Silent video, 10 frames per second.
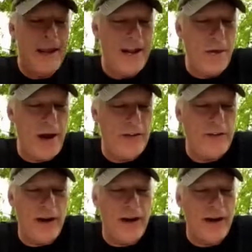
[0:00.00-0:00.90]
anyways,
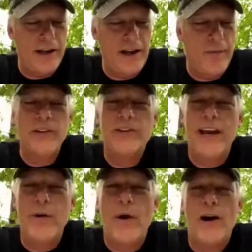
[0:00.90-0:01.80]
once
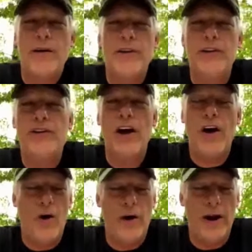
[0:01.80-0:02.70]
again, welcome to the
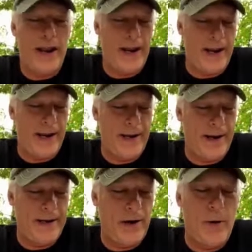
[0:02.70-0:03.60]
show. And,
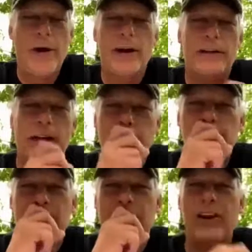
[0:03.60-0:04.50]
I want to touch
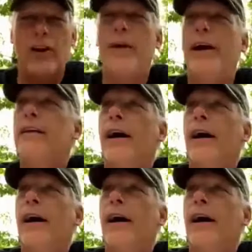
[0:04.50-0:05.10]
just a little bit.